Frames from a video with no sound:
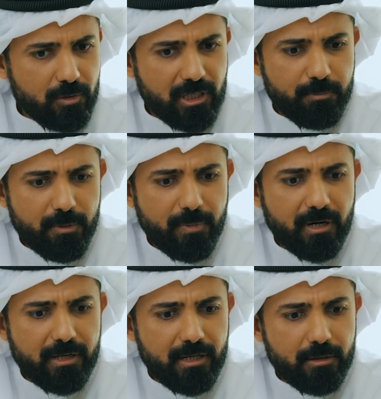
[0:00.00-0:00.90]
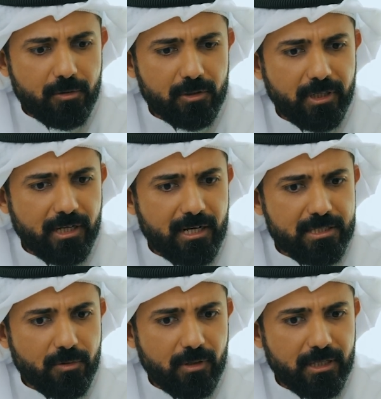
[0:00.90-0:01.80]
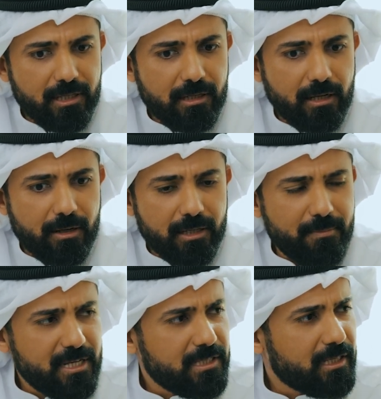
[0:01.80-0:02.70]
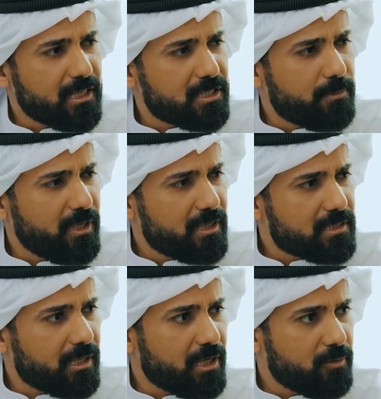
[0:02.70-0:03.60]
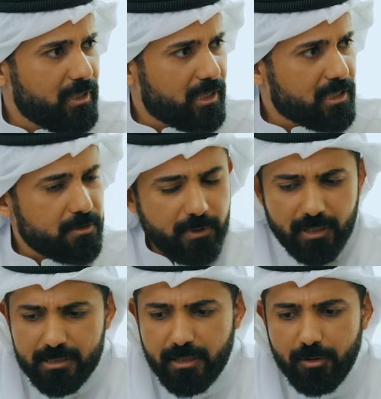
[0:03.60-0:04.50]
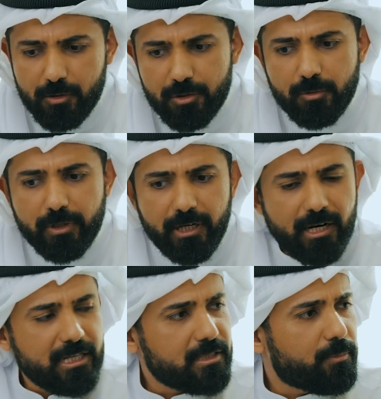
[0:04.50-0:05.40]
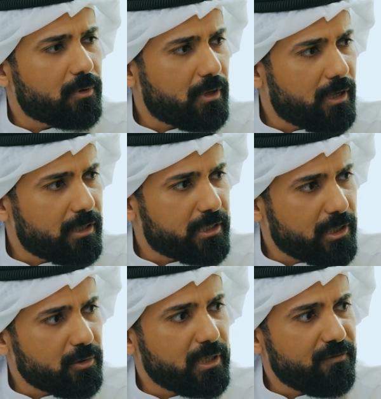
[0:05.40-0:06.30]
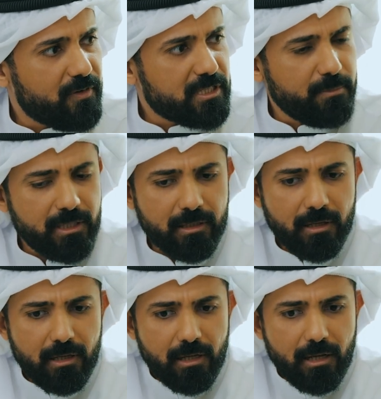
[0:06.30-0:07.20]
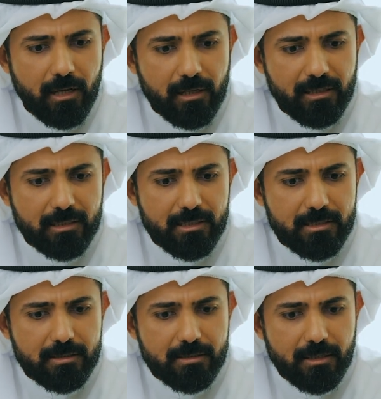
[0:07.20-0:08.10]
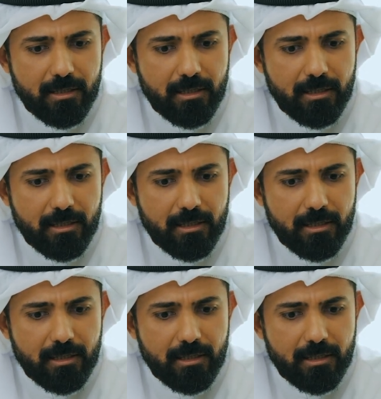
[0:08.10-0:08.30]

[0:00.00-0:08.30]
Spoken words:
that people not realize only that an amazing experience and a unique experience, they also realize return on investment that is